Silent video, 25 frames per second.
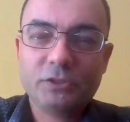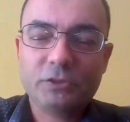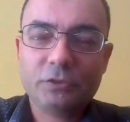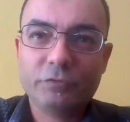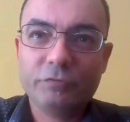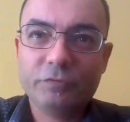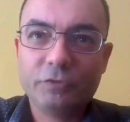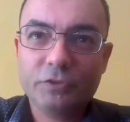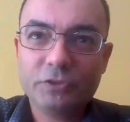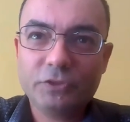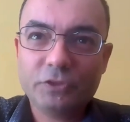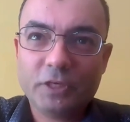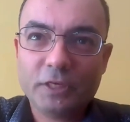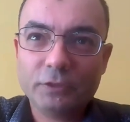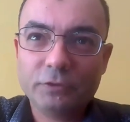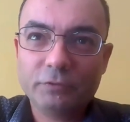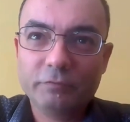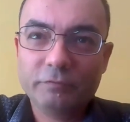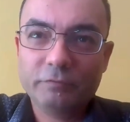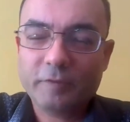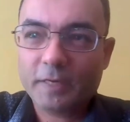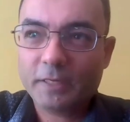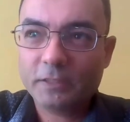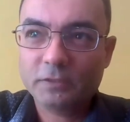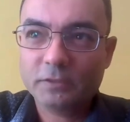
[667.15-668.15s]
So if you're trying to
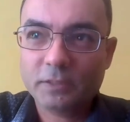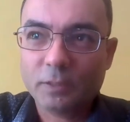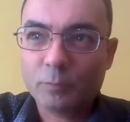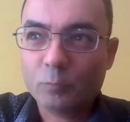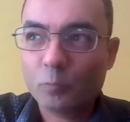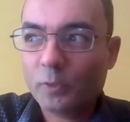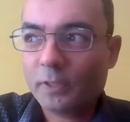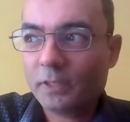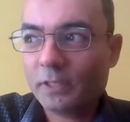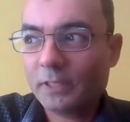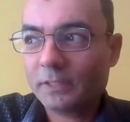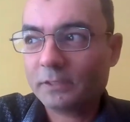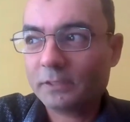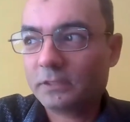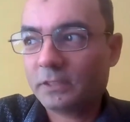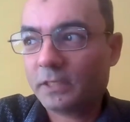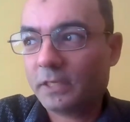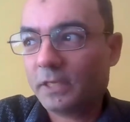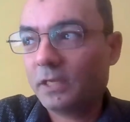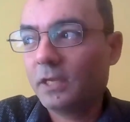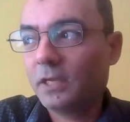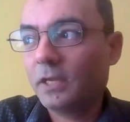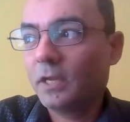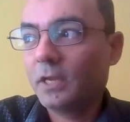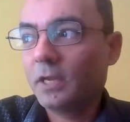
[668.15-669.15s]
find someone, say,
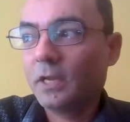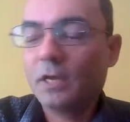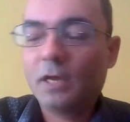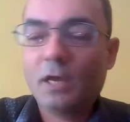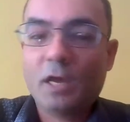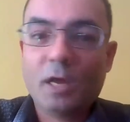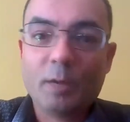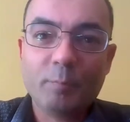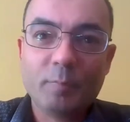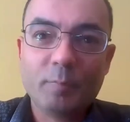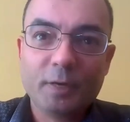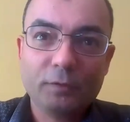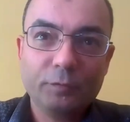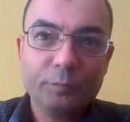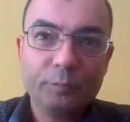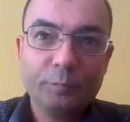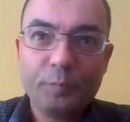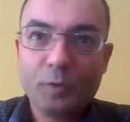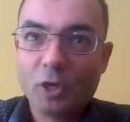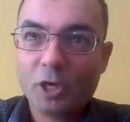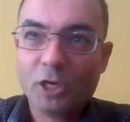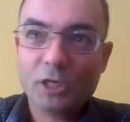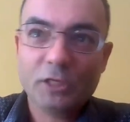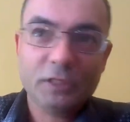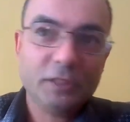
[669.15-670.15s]
about
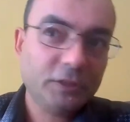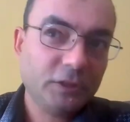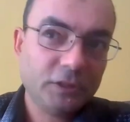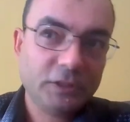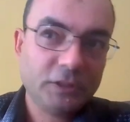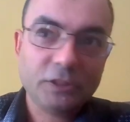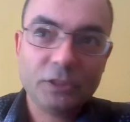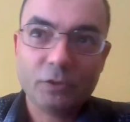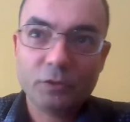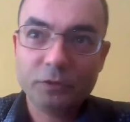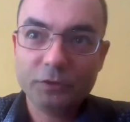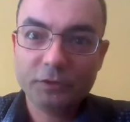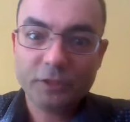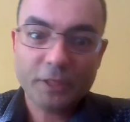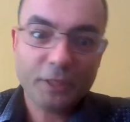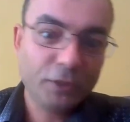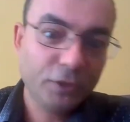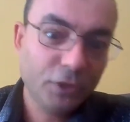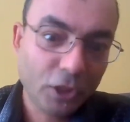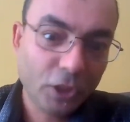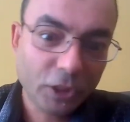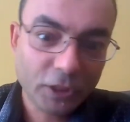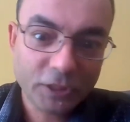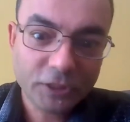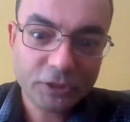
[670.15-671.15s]
policy or
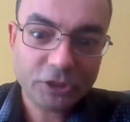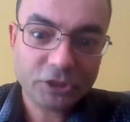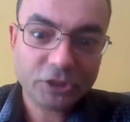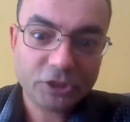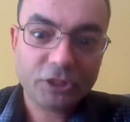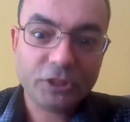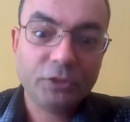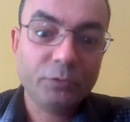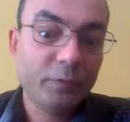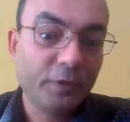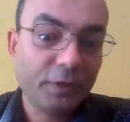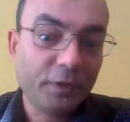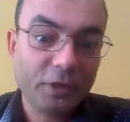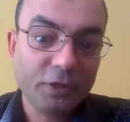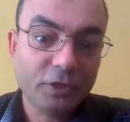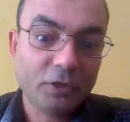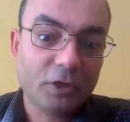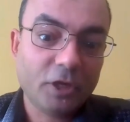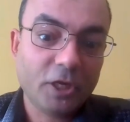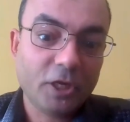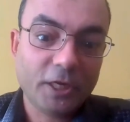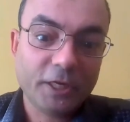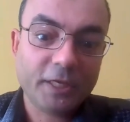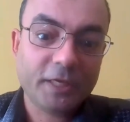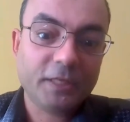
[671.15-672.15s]
technology within
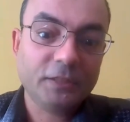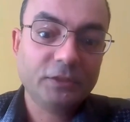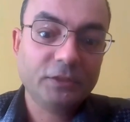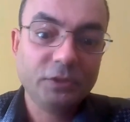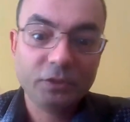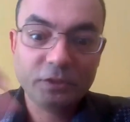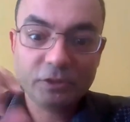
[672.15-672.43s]
your audience.